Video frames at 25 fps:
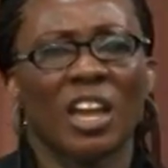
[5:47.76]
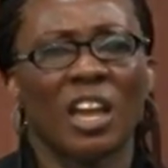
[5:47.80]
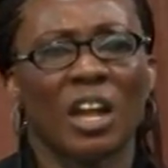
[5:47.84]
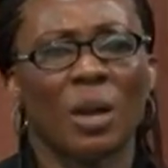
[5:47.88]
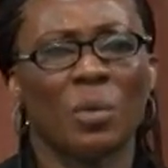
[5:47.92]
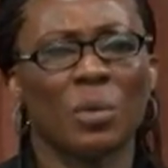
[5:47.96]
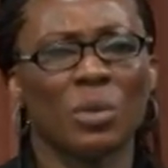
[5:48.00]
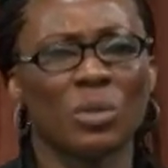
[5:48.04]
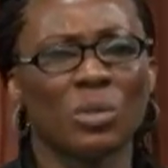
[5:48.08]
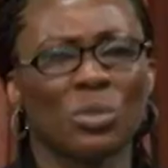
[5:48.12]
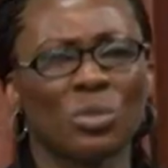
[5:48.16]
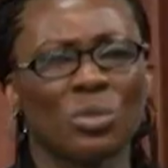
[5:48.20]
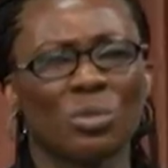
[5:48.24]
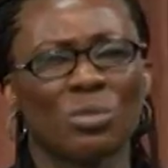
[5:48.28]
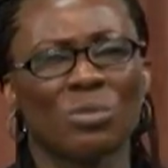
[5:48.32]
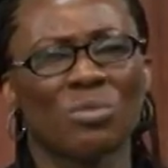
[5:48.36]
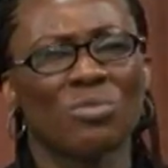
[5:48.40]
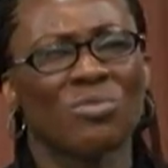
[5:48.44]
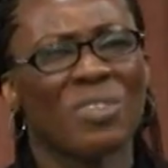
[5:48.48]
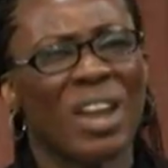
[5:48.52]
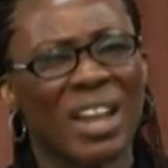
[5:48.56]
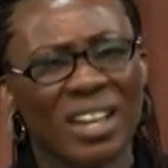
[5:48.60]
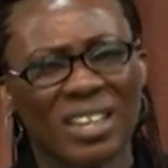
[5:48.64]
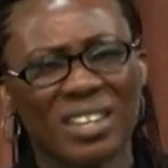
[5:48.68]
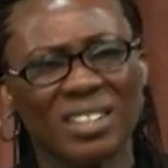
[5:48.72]
I want to
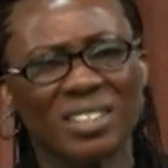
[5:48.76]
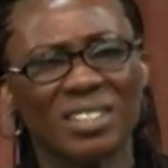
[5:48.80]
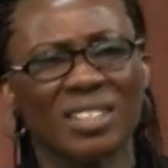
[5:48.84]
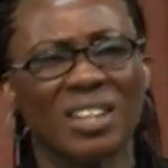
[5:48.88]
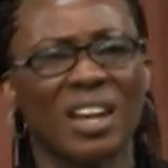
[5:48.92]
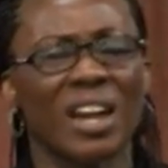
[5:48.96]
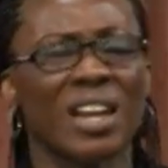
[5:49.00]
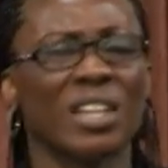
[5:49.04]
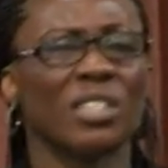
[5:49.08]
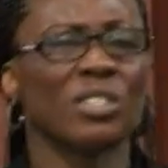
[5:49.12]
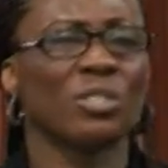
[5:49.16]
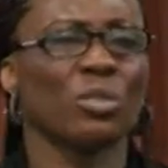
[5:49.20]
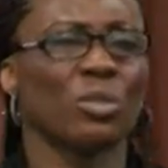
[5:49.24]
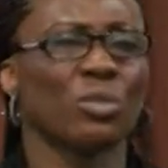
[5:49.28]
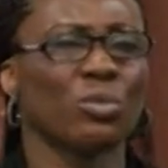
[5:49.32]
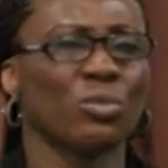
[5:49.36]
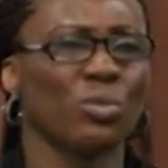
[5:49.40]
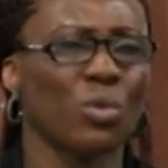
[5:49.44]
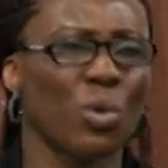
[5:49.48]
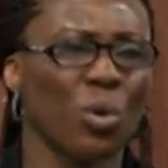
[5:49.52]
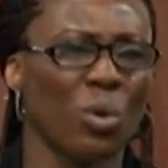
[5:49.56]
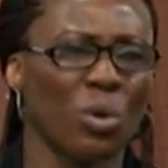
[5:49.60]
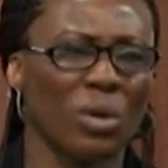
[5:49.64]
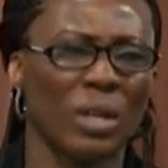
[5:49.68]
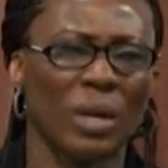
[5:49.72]
recognize your
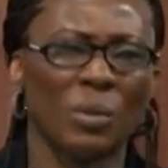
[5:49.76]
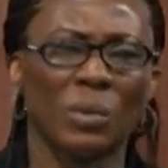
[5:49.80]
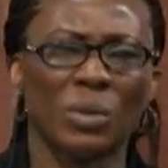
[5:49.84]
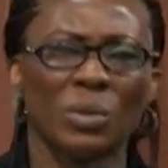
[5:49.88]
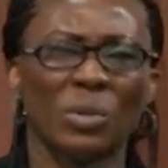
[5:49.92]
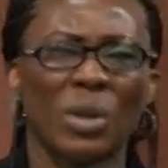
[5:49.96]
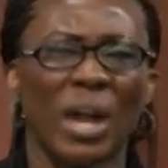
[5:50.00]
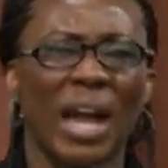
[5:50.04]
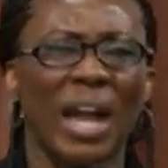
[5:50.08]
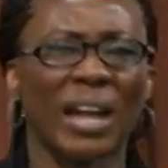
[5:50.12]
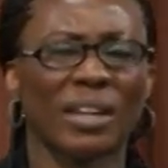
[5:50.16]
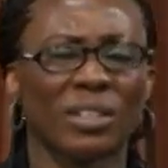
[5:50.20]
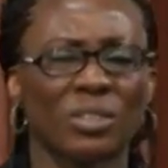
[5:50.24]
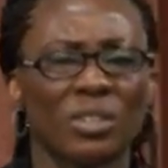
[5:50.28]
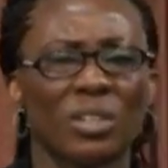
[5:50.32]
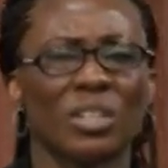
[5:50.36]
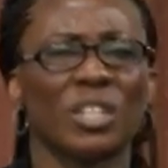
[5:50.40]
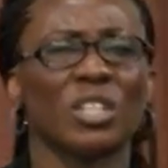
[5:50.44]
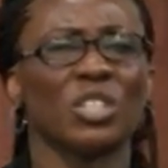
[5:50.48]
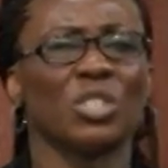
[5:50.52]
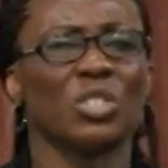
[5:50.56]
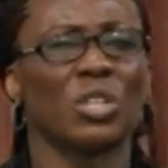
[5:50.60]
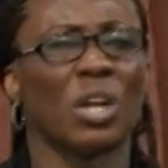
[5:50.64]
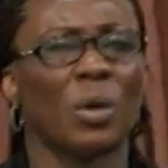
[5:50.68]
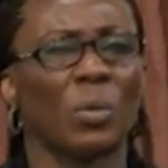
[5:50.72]
role. I want to
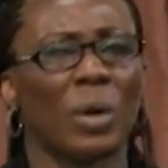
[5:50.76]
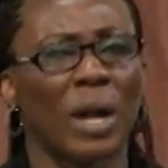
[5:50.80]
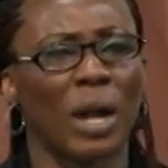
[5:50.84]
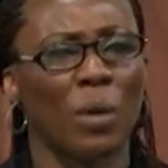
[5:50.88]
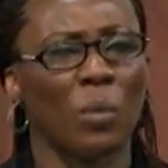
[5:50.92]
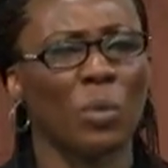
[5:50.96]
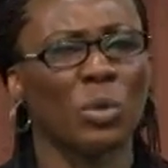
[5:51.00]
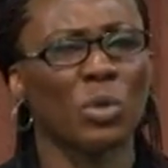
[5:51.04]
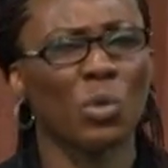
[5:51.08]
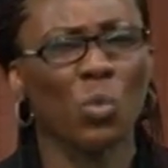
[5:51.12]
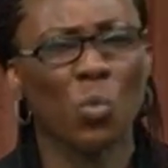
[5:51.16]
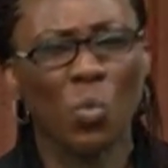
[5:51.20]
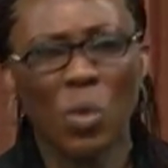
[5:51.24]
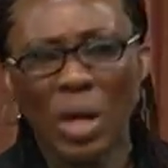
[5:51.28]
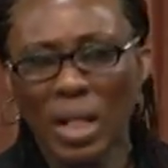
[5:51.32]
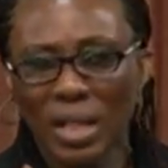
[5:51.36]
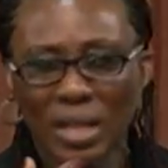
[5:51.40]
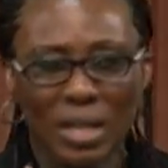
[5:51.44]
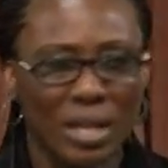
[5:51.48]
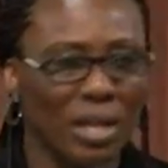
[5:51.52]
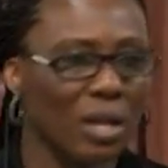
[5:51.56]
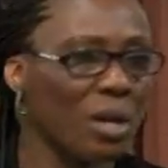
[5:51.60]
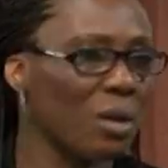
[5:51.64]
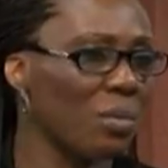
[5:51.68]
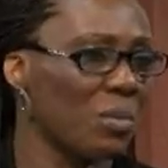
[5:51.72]
acknowledge you. I want to
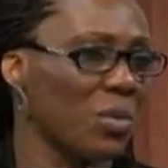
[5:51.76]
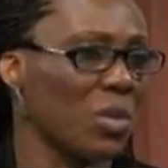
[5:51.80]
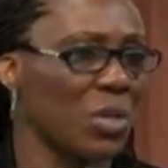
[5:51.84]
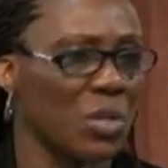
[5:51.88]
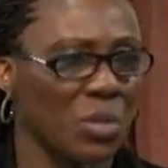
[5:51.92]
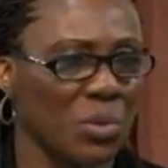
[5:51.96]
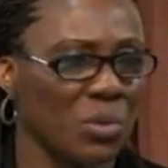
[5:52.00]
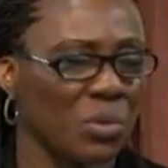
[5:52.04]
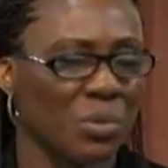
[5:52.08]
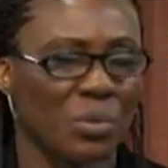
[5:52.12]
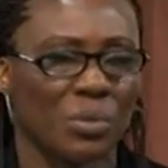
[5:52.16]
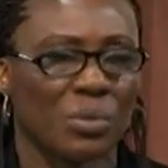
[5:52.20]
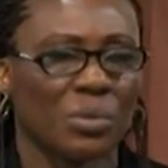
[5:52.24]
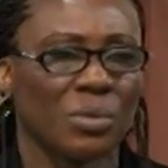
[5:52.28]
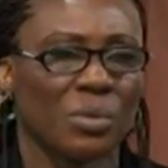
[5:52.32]
welcome you.